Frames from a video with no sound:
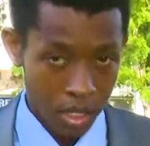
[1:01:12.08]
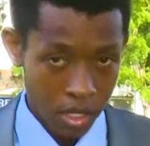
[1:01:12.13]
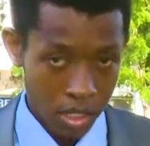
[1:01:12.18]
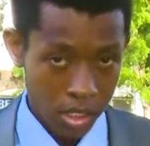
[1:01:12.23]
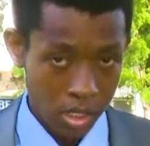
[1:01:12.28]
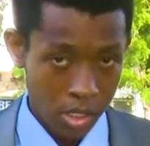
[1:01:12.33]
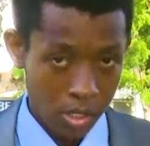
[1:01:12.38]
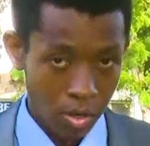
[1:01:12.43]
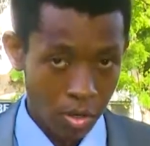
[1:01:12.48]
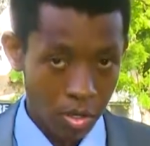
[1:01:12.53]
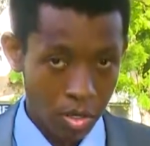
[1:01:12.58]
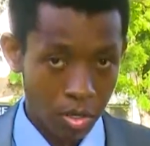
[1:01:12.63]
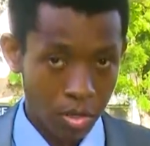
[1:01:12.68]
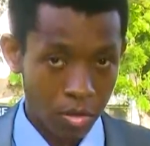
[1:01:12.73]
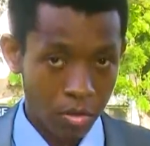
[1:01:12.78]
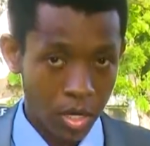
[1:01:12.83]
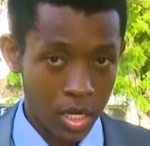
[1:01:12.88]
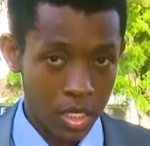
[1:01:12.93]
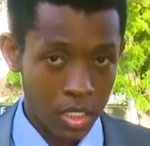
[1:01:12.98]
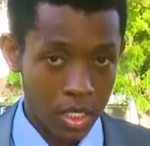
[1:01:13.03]
uh, going
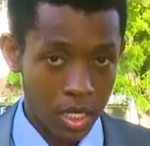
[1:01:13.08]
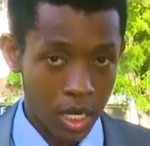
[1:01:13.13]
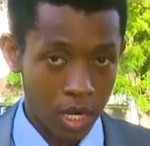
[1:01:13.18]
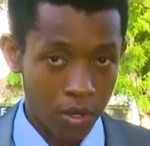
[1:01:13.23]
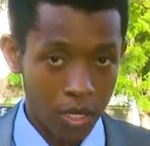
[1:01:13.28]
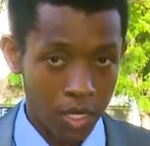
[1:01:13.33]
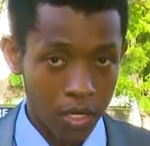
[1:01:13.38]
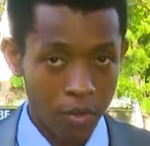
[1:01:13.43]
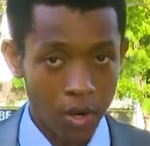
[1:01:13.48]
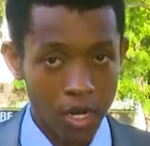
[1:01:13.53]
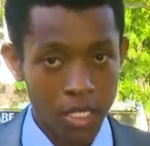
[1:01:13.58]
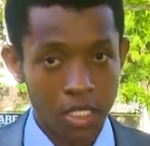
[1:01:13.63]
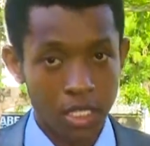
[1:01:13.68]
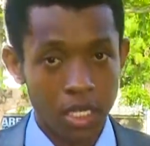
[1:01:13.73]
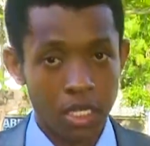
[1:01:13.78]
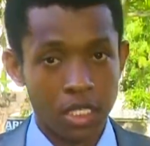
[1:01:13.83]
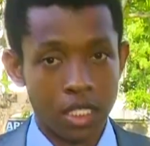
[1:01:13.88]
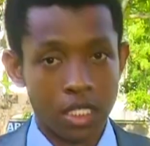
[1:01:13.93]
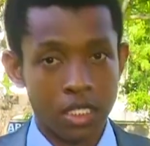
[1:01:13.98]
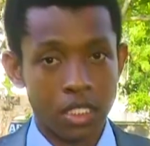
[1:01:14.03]
on right now, right
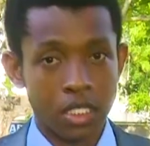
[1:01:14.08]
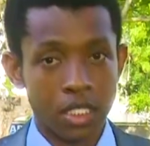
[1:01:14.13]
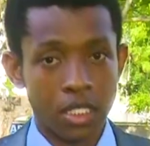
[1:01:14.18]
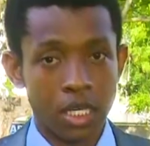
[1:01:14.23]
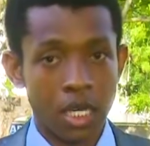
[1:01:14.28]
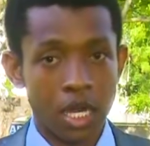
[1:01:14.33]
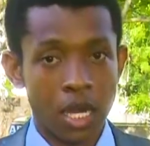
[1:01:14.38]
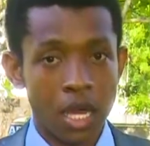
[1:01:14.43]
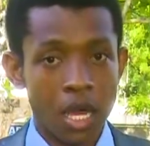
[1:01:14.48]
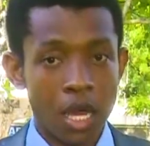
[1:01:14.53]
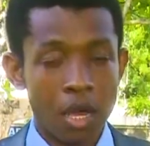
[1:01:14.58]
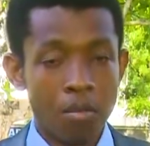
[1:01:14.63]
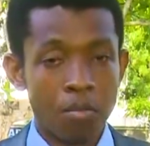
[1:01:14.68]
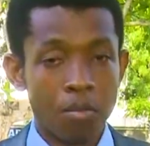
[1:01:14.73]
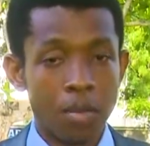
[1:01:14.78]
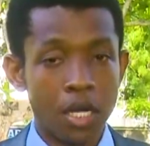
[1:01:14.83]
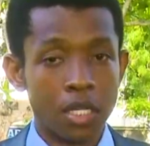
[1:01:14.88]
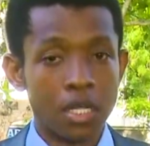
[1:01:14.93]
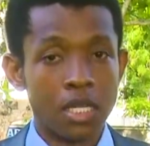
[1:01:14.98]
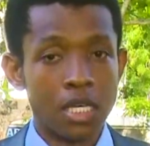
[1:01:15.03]
here in Tanzania.
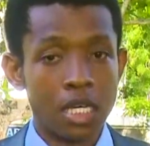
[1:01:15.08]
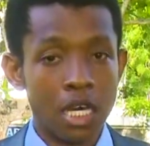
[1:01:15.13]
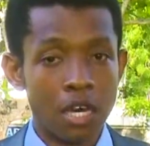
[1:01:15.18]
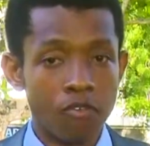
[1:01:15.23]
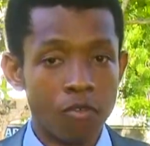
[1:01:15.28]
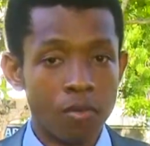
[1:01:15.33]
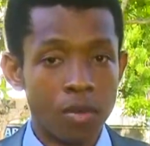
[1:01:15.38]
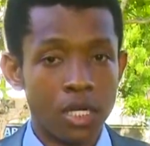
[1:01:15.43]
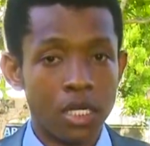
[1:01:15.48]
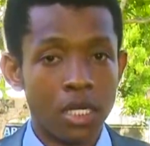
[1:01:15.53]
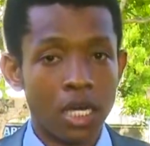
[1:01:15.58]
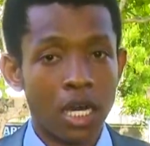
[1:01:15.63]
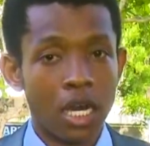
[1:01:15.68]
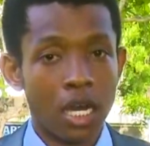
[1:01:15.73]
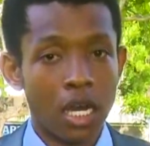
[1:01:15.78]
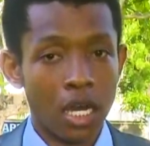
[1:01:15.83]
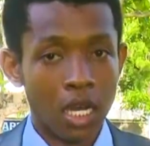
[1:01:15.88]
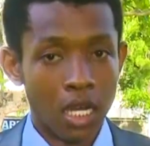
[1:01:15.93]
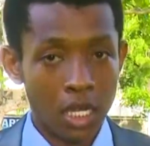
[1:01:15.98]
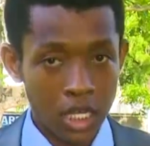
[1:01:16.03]
But the government,
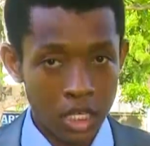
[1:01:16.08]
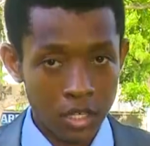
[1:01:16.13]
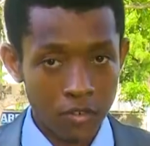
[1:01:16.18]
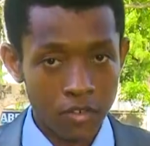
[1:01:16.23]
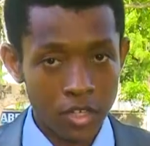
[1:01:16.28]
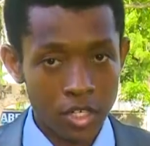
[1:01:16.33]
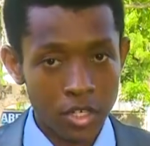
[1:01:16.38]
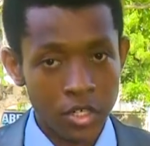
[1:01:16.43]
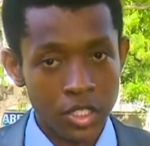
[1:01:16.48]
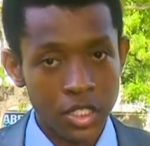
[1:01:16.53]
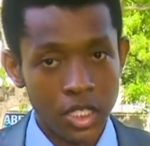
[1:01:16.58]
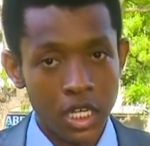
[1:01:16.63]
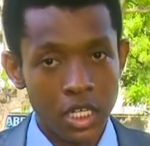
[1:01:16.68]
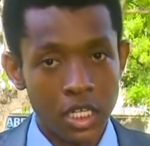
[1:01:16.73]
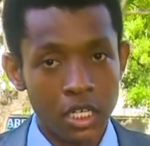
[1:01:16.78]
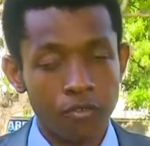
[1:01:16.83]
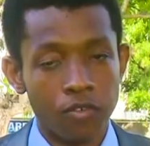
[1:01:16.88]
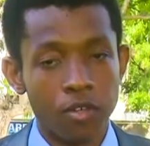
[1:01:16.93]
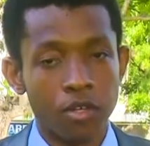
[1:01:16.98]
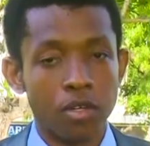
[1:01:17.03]
individuals, and
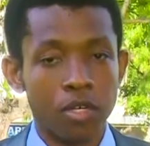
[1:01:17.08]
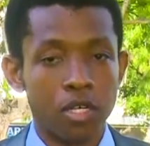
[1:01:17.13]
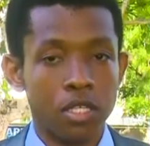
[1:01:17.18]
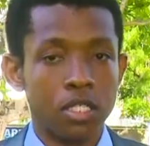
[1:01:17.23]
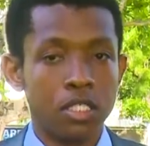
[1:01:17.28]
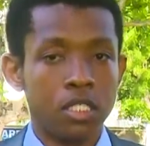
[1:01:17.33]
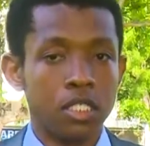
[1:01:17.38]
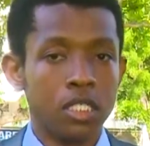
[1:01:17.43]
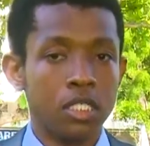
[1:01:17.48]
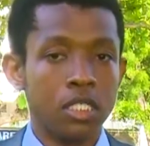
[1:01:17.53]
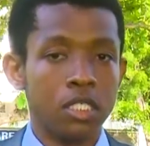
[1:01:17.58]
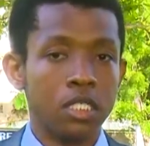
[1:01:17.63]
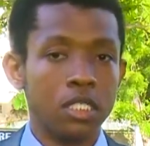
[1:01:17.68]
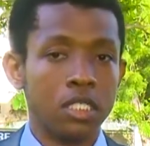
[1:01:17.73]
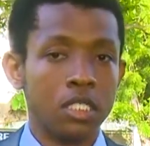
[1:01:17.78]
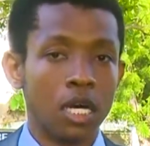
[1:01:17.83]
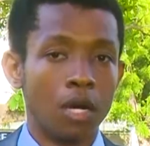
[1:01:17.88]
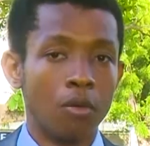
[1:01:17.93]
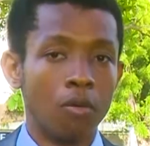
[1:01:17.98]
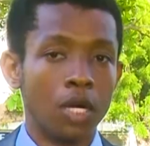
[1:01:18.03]
different
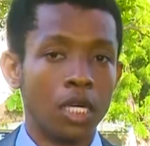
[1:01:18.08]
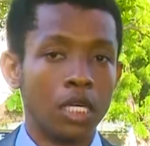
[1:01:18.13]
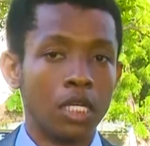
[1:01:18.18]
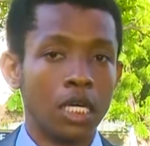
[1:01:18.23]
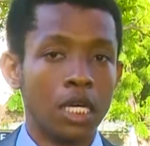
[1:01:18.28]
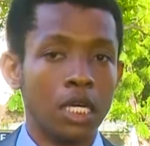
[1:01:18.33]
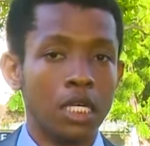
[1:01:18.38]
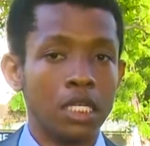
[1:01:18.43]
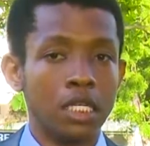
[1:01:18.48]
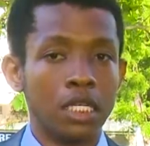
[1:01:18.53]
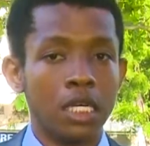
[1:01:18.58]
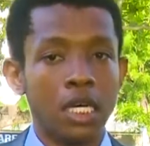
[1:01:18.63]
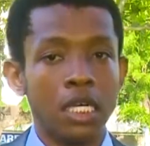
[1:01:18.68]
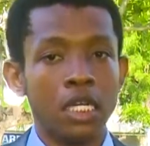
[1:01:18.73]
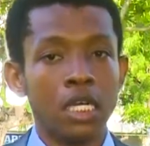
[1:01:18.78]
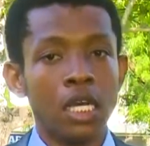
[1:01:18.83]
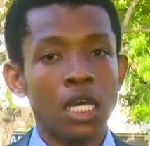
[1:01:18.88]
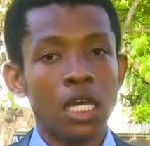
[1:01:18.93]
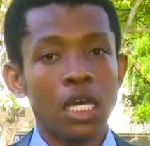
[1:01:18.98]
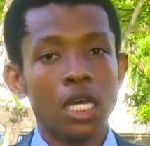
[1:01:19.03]
organizations are working hand in
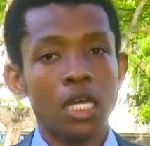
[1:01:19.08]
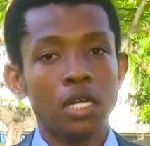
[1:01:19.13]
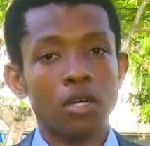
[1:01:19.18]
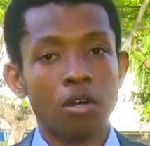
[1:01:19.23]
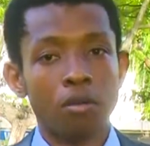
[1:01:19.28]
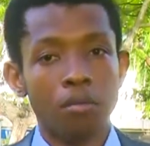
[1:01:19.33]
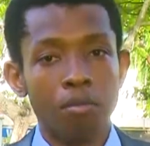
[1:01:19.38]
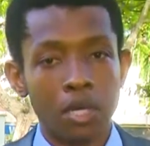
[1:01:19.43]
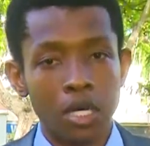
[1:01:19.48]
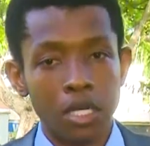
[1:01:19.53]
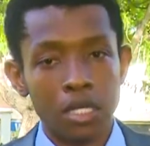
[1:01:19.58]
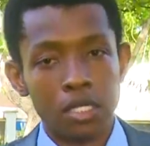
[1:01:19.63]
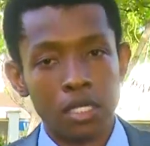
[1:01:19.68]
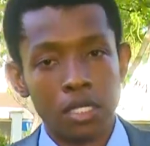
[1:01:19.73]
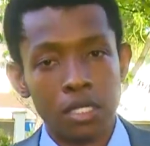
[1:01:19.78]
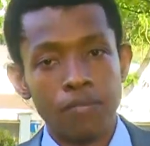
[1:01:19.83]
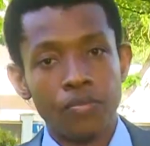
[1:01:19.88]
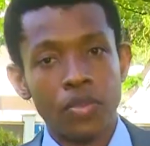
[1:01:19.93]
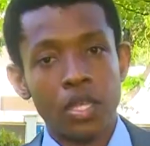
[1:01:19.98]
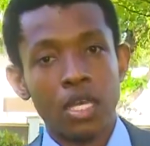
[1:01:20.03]
hand in
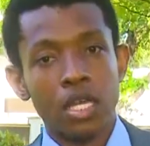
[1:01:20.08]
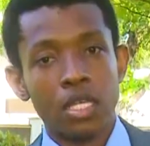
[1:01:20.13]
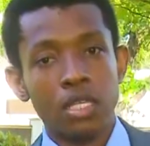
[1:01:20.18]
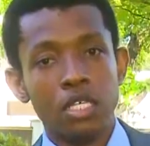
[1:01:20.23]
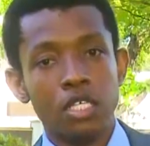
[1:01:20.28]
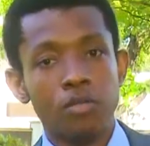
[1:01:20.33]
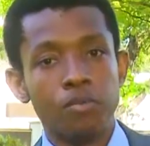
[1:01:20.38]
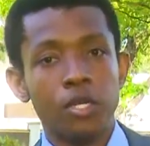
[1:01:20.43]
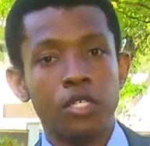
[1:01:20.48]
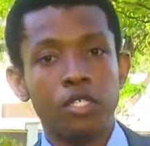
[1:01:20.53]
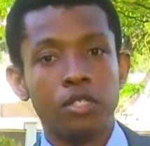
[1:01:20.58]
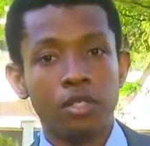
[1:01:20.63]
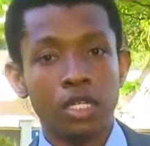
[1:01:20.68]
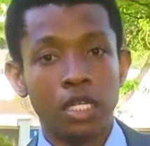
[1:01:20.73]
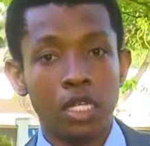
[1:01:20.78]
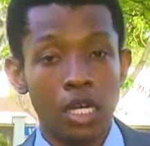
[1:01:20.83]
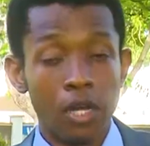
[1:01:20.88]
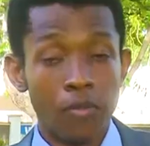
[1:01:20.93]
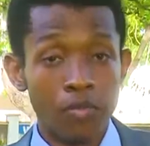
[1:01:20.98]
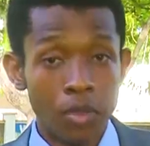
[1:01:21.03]
combating this
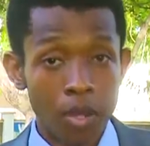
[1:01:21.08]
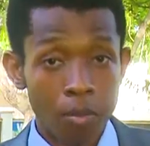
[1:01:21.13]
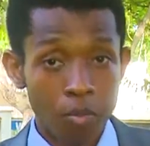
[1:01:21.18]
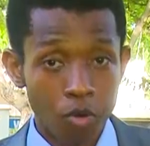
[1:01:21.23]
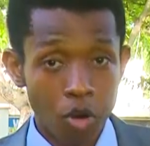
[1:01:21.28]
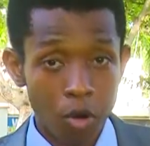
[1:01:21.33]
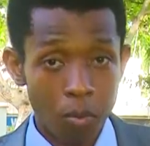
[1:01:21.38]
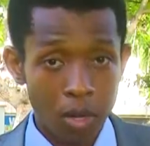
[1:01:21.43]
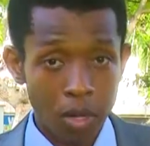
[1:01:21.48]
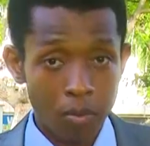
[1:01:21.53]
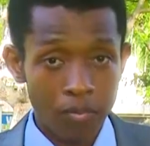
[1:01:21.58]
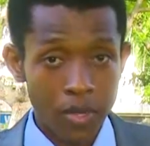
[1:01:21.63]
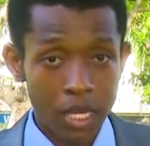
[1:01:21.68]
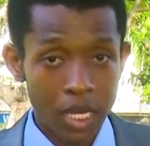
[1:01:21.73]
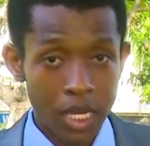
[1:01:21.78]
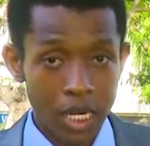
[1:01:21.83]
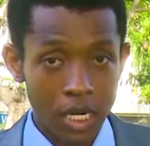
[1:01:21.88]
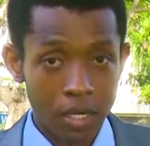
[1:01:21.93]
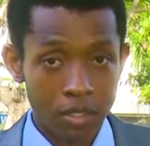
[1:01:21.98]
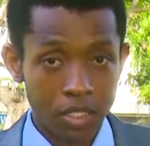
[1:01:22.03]
particular problem
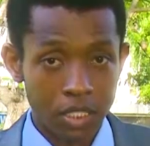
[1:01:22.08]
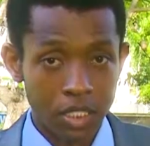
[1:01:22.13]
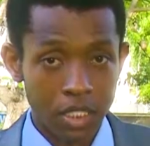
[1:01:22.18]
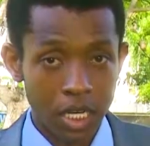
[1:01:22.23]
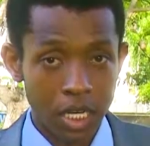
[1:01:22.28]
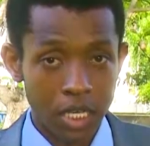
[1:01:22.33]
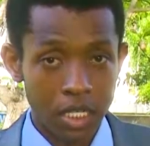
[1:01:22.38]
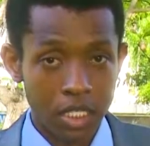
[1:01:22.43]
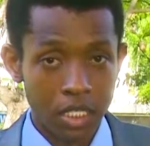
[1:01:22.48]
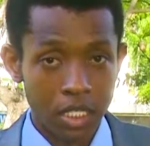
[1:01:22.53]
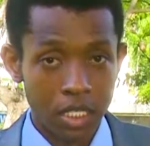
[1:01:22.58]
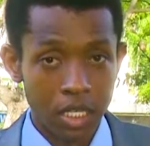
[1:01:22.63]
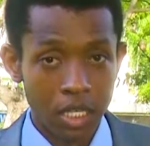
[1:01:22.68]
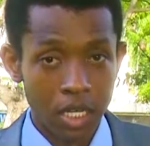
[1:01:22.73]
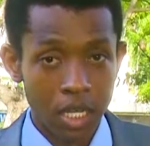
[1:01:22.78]
in our society.